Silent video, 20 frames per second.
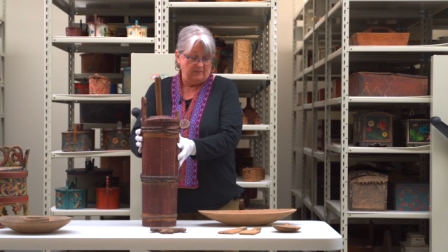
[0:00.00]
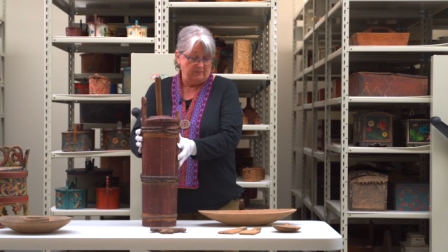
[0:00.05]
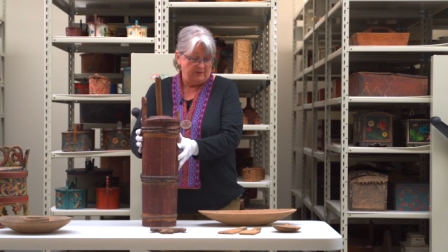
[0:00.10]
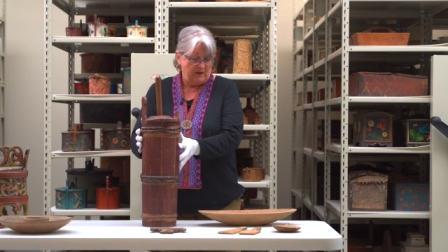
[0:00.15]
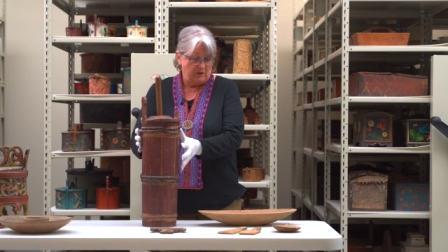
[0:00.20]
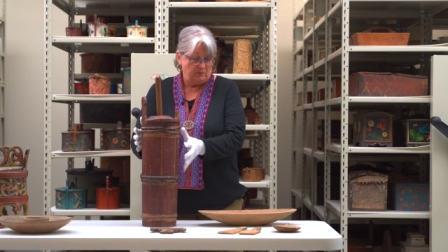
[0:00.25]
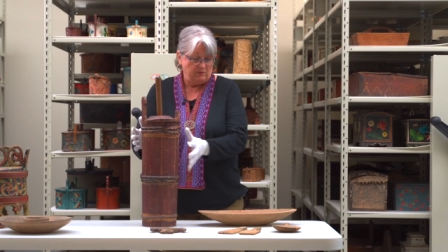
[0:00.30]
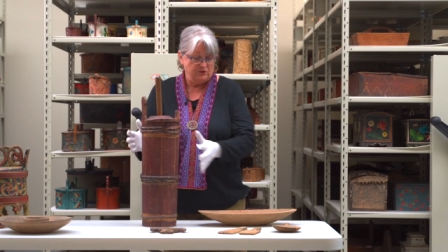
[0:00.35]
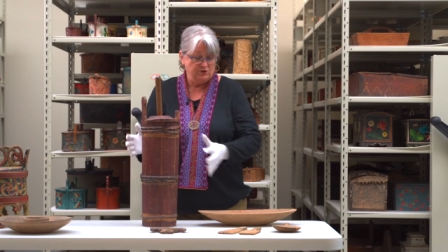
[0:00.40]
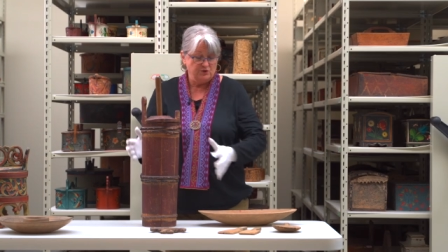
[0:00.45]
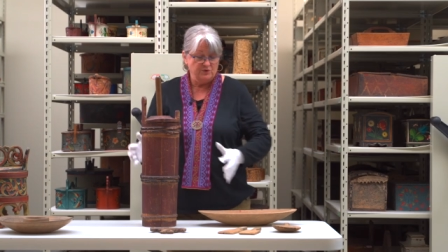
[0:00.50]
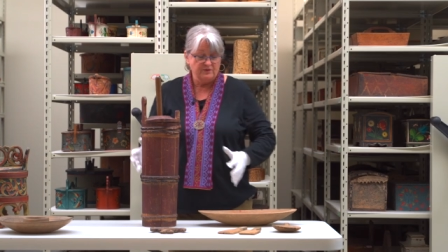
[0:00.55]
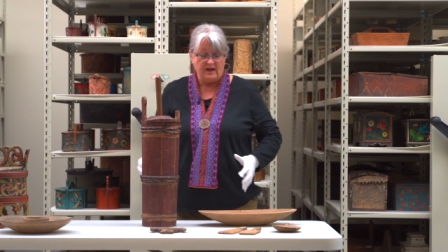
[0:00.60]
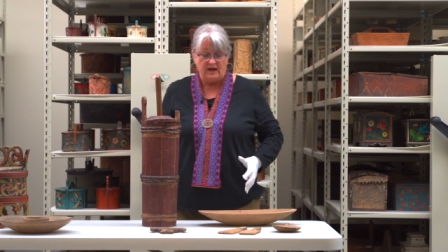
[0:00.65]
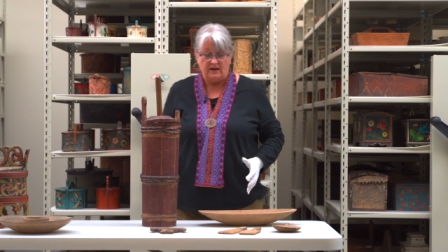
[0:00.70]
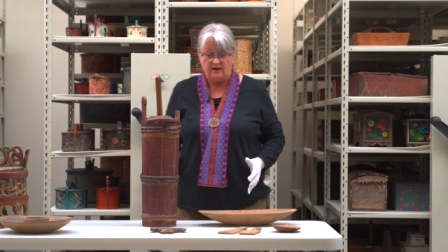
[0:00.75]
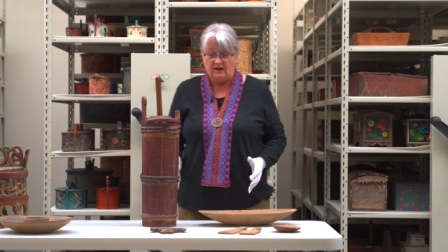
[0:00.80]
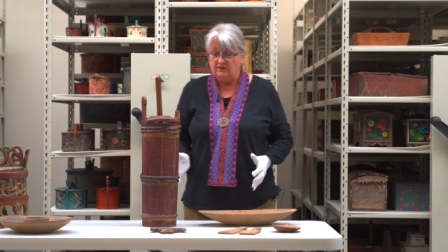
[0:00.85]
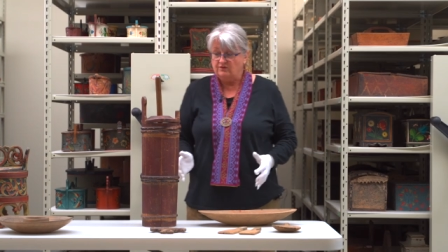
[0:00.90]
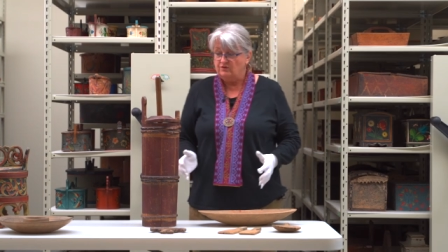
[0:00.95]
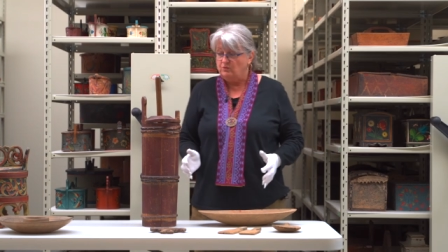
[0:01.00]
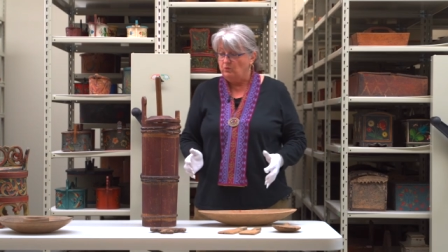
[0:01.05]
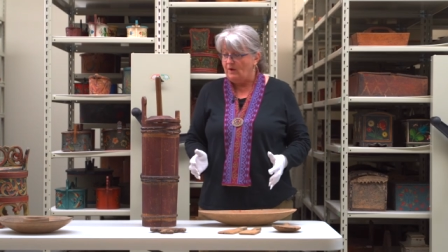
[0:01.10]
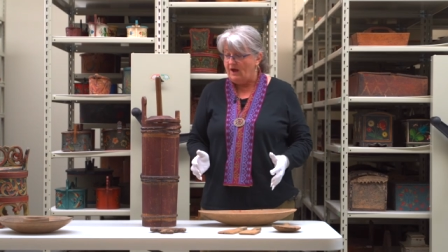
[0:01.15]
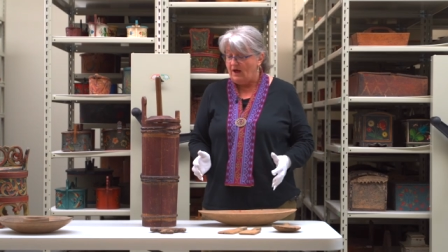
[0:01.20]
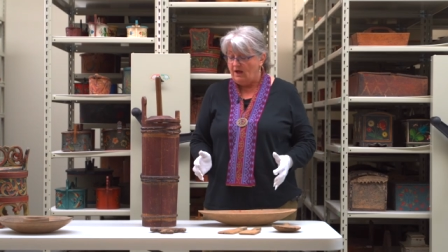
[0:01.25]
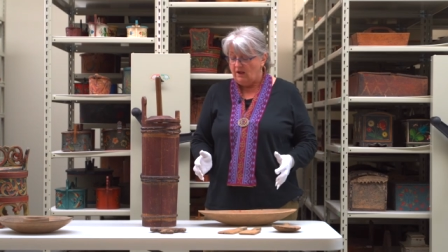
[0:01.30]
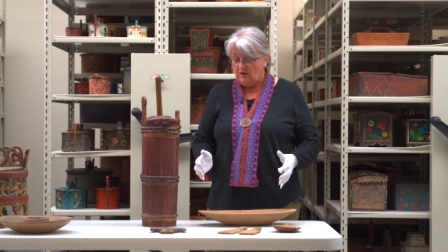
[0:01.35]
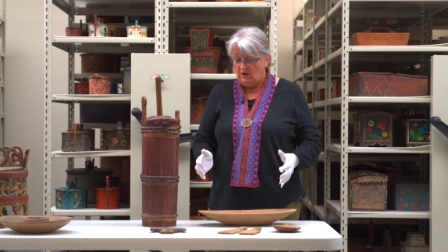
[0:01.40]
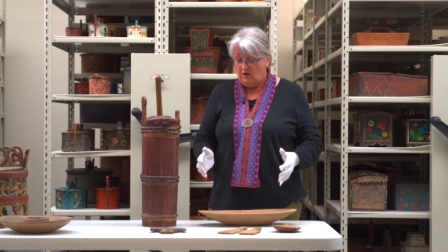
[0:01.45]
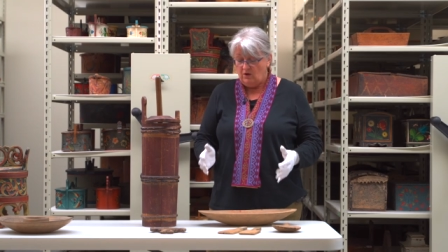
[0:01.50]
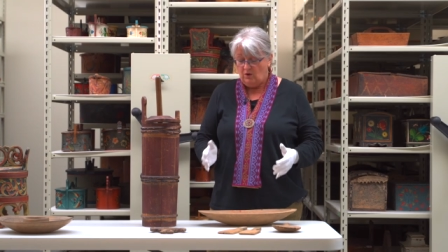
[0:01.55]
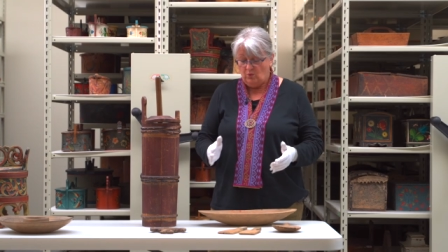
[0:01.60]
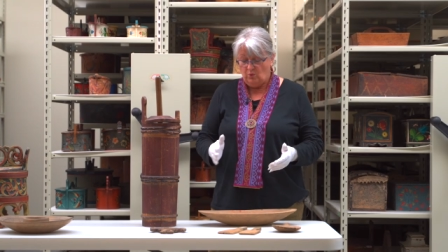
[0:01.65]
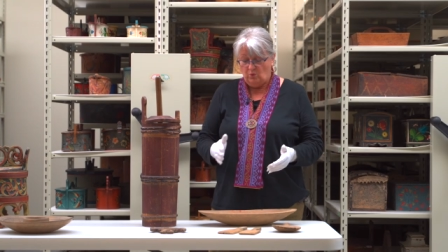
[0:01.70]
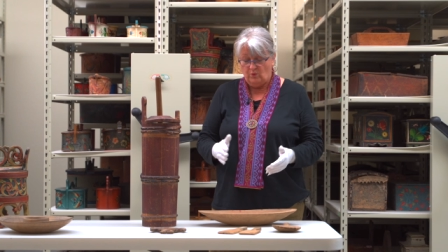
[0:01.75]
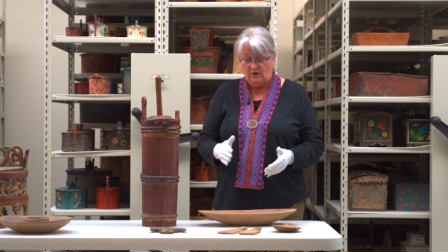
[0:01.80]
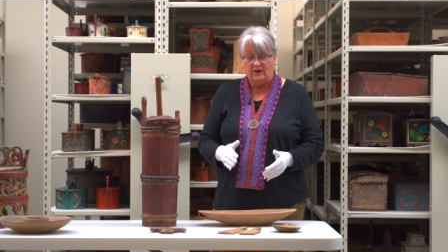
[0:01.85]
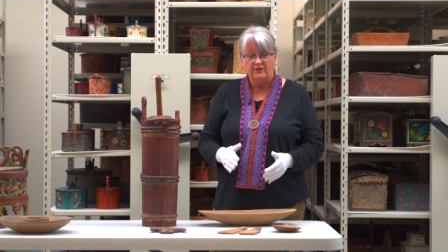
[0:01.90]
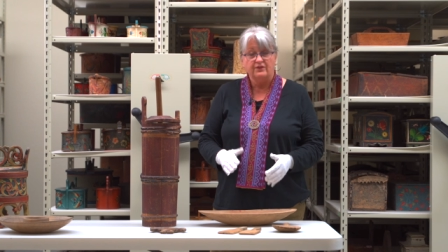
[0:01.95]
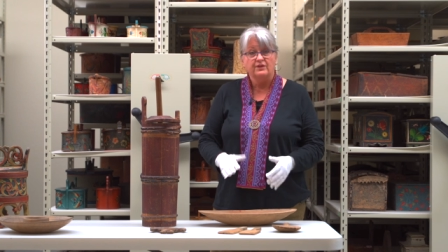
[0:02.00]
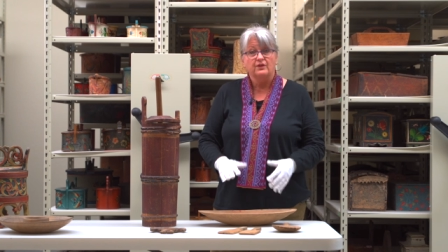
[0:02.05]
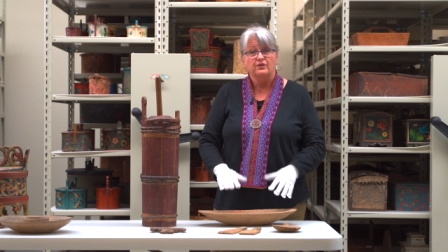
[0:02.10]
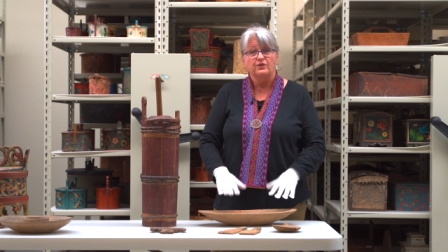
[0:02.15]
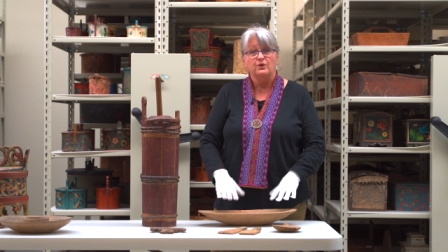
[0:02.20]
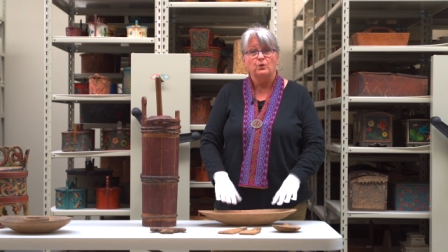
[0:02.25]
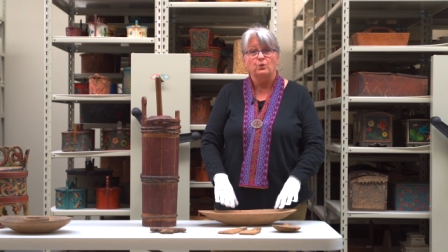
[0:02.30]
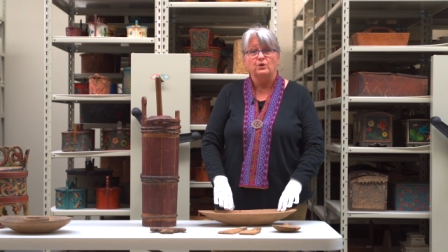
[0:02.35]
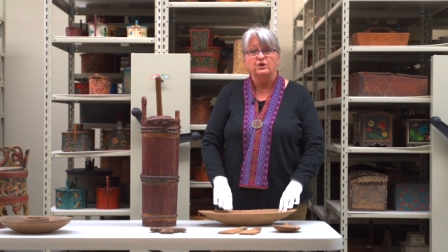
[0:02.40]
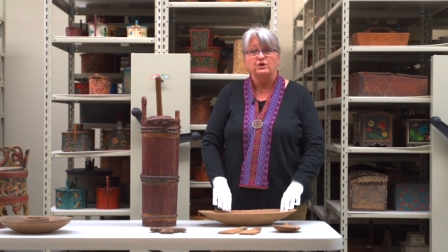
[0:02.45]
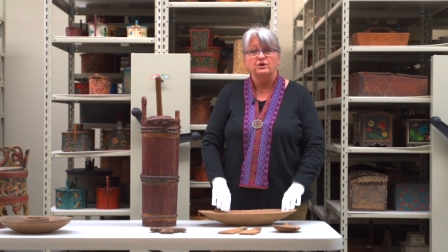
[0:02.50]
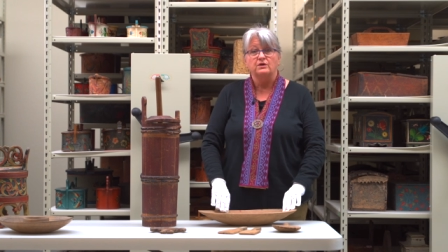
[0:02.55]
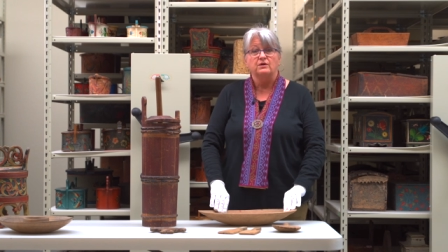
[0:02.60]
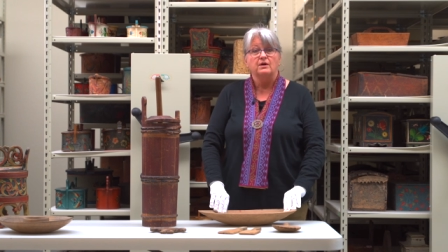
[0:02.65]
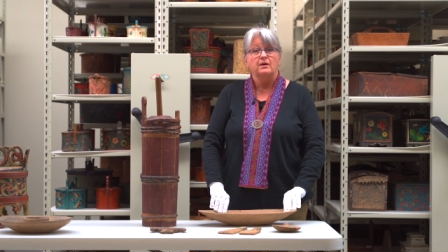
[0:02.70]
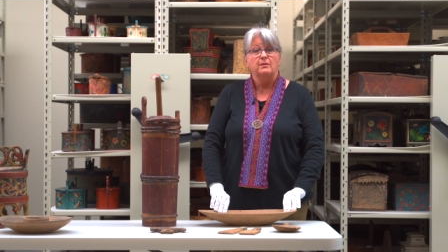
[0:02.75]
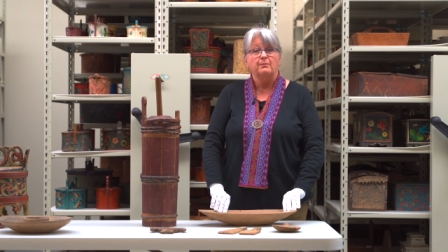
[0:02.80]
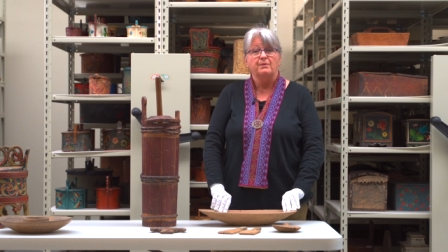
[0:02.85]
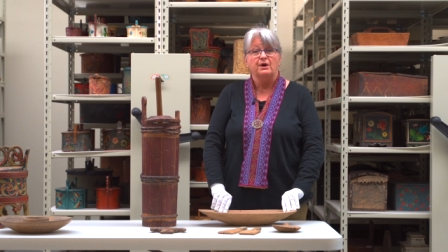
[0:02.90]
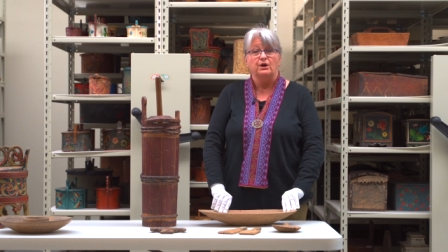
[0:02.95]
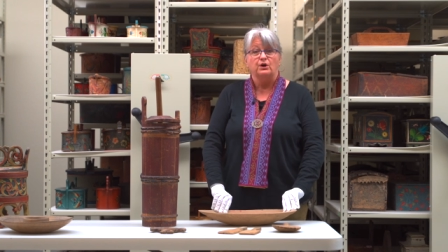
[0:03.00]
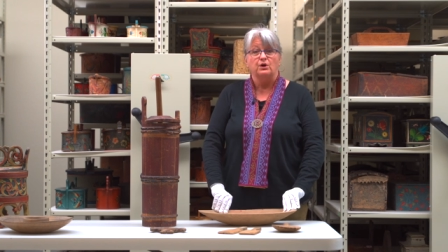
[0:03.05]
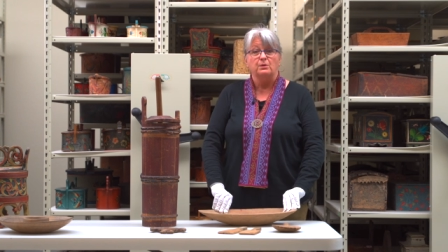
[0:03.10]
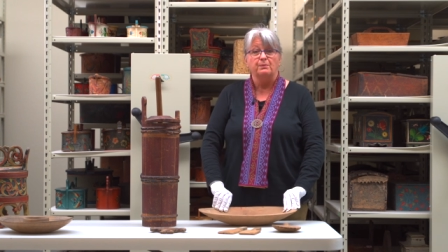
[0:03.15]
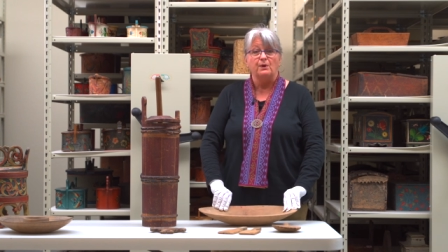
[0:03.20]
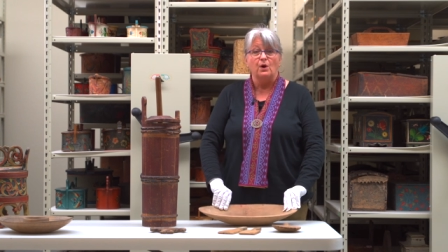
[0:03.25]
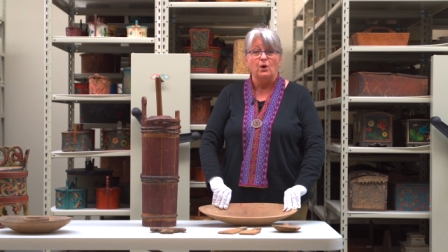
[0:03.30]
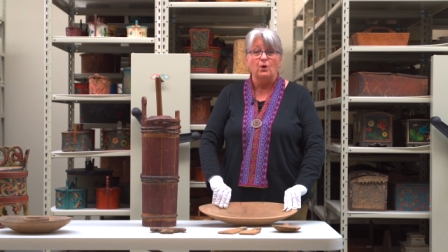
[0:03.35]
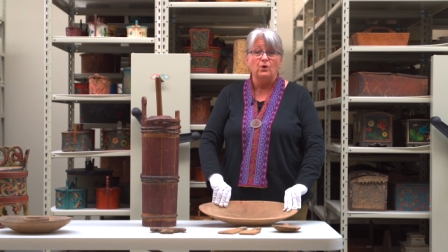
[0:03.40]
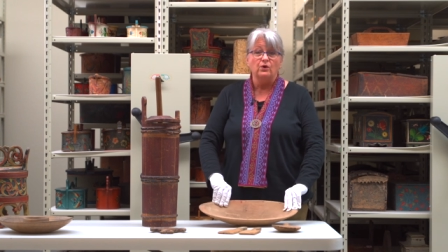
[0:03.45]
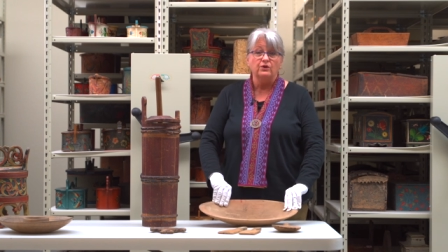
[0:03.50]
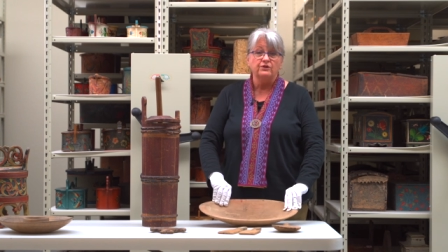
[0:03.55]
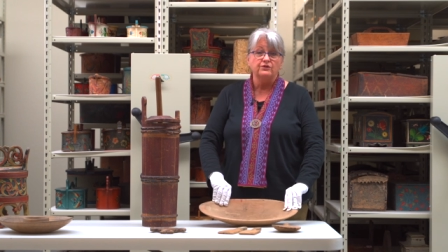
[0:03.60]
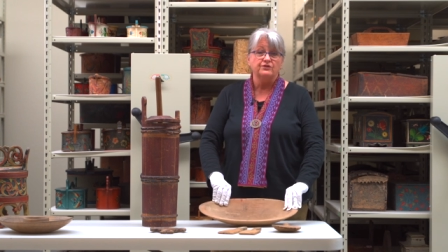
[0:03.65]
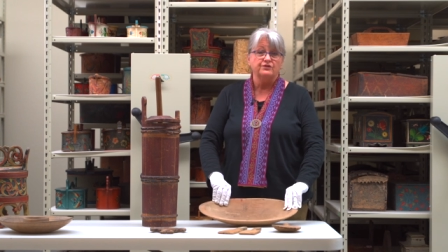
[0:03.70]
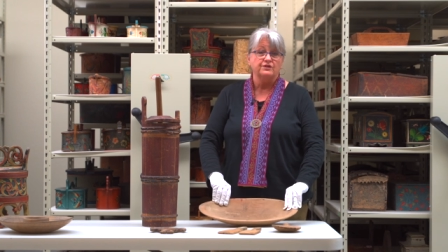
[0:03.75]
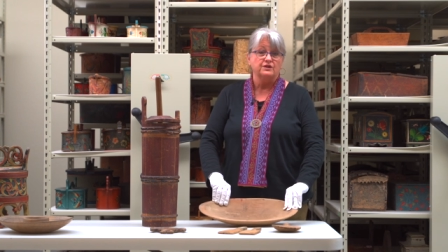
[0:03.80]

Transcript: they will do that as well with the wooden butter bowls.